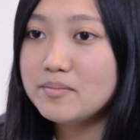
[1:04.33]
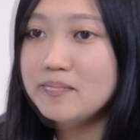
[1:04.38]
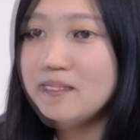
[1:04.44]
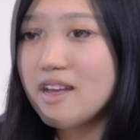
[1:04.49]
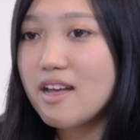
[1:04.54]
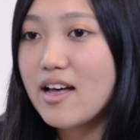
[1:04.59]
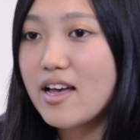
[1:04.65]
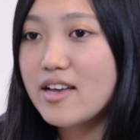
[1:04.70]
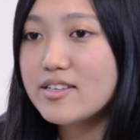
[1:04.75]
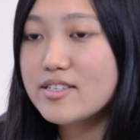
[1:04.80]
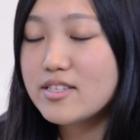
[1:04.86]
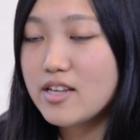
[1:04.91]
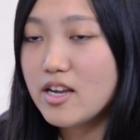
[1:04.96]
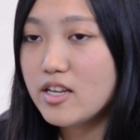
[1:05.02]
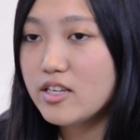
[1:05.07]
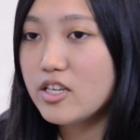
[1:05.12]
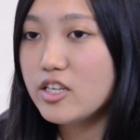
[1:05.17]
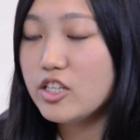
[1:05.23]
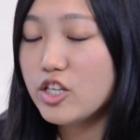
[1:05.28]
Uh, I
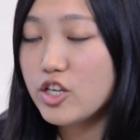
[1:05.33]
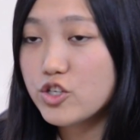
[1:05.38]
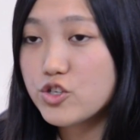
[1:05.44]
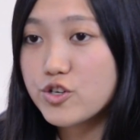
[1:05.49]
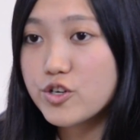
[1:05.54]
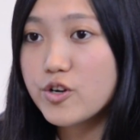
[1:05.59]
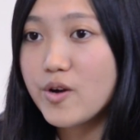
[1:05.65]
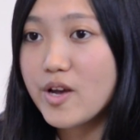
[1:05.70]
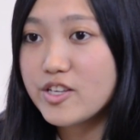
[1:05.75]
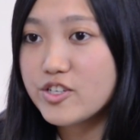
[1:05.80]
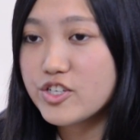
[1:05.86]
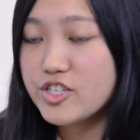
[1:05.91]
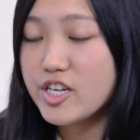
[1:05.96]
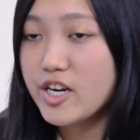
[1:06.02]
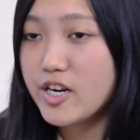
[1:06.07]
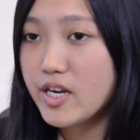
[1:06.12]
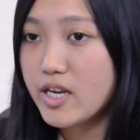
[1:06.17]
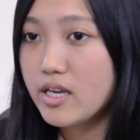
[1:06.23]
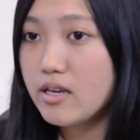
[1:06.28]
studied electrical
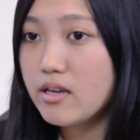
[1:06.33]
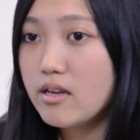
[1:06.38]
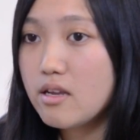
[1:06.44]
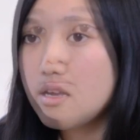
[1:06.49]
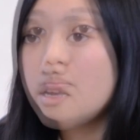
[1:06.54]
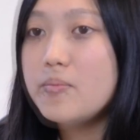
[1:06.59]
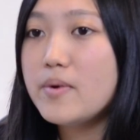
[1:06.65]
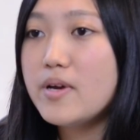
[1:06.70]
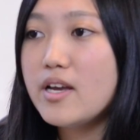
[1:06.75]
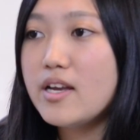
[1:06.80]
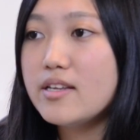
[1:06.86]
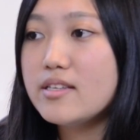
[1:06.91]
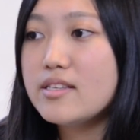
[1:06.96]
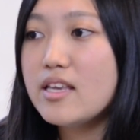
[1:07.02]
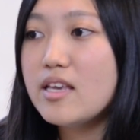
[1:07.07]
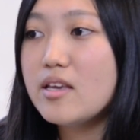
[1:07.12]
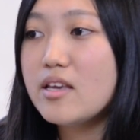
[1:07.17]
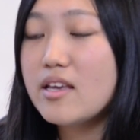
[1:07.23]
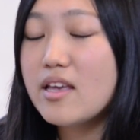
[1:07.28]
engineering, but
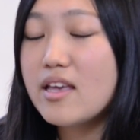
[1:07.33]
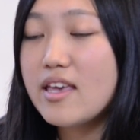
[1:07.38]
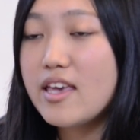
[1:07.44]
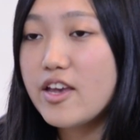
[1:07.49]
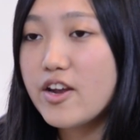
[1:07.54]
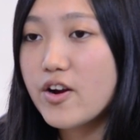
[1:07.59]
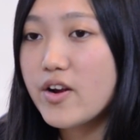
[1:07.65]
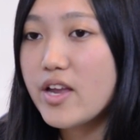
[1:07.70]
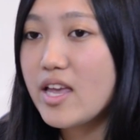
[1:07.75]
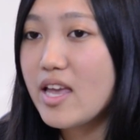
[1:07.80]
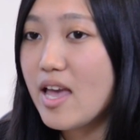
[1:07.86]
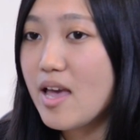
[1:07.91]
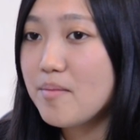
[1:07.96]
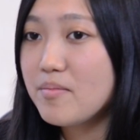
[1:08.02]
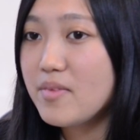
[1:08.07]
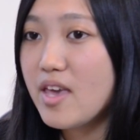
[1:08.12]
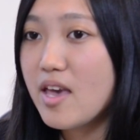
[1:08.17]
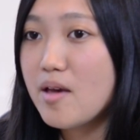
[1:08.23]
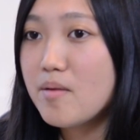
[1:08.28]
in, here in
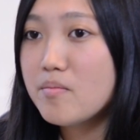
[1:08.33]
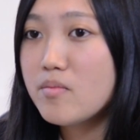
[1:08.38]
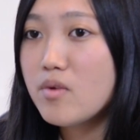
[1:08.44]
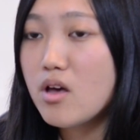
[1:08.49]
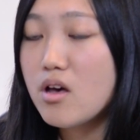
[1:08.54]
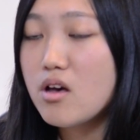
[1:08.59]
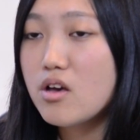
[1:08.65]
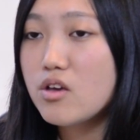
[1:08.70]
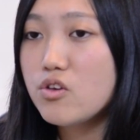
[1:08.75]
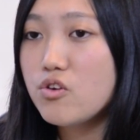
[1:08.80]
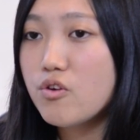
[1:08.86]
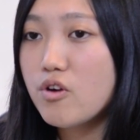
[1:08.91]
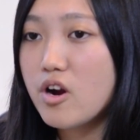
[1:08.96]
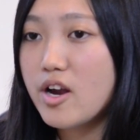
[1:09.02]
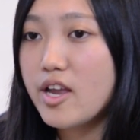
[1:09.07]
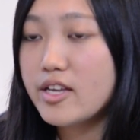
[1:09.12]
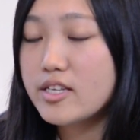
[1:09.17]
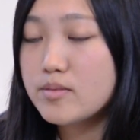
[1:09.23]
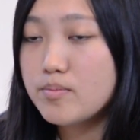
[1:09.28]
MEM, uh, you
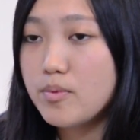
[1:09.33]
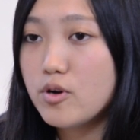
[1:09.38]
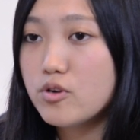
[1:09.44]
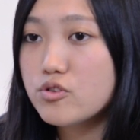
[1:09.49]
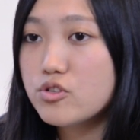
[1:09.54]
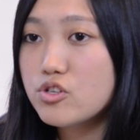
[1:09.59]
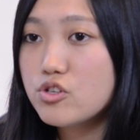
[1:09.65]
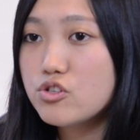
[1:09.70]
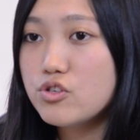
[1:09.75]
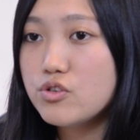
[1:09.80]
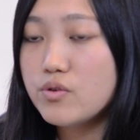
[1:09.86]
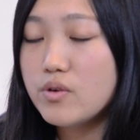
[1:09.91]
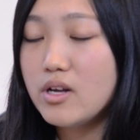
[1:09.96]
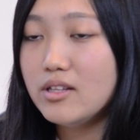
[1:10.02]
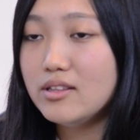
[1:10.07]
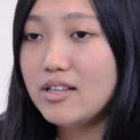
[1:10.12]
are exposed to a